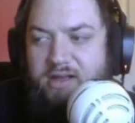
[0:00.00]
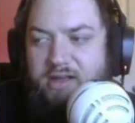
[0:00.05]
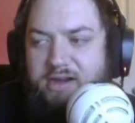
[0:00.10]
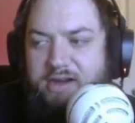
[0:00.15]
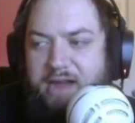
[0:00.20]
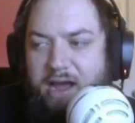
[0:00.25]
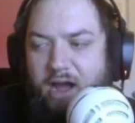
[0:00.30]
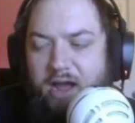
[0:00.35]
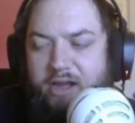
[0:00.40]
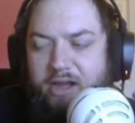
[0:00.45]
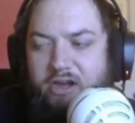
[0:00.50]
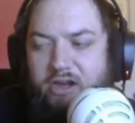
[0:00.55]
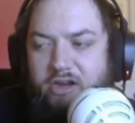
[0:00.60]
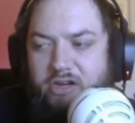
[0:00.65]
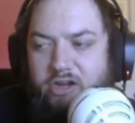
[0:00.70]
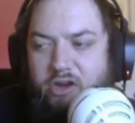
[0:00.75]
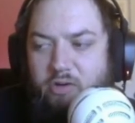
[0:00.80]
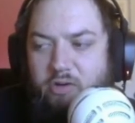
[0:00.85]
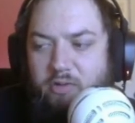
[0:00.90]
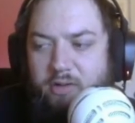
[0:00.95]
Now, I could
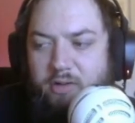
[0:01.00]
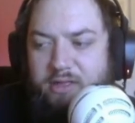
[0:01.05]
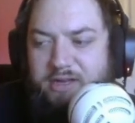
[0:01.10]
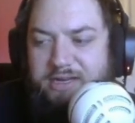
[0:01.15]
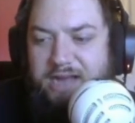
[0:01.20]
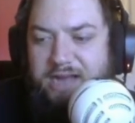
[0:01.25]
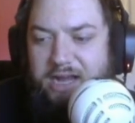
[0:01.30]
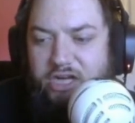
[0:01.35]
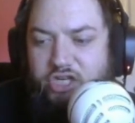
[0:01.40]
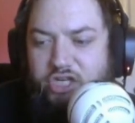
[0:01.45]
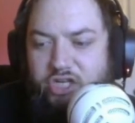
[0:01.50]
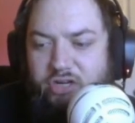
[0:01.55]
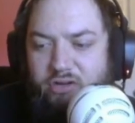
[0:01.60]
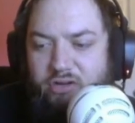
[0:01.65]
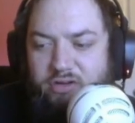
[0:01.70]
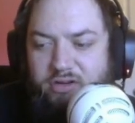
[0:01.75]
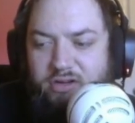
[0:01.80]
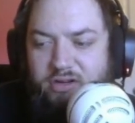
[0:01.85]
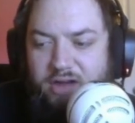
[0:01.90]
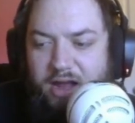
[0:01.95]
go with a Tank Shield,